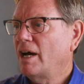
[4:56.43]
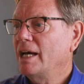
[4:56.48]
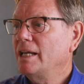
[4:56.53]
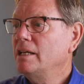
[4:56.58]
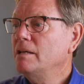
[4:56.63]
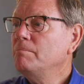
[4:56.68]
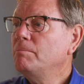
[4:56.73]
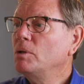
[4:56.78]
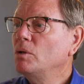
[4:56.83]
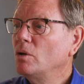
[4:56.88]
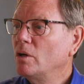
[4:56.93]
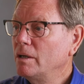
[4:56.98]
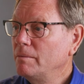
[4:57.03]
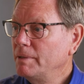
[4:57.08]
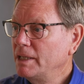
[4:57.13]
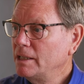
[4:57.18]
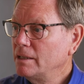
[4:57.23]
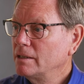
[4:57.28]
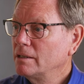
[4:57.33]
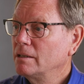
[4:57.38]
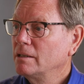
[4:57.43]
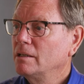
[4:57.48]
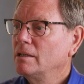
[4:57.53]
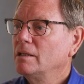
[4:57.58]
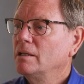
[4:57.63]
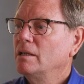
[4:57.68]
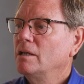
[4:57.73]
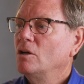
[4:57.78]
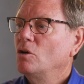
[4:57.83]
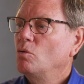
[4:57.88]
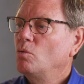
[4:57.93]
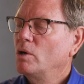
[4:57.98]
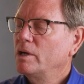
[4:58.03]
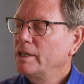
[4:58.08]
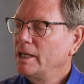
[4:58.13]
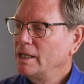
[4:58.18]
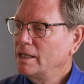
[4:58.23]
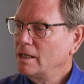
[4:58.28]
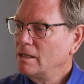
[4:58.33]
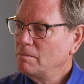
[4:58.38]
Find employment where
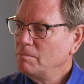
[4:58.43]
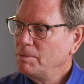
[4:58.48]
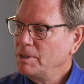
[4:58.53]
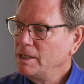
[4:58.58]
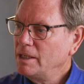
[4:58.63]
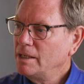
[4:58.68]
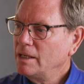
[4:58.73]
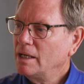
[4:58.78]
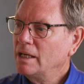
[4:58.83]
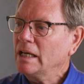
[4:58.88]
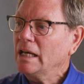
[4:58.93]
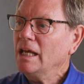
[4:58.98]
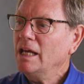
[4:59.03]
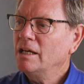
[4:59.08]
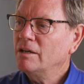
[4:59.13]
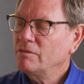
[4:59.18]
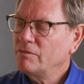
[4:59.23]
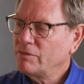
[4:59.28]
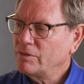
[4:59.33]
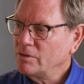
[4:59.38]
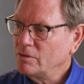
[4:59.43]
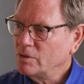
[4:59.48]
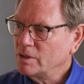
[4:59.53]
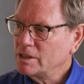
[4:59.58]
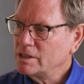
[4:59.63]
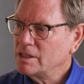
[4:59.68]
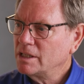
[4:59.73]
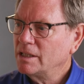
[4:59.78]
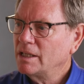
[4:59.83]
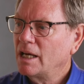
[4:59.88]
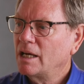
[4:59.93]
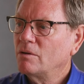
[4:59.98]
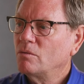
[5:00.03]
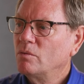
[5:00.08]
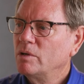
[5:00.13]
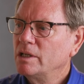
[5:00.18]
they can be an influence in that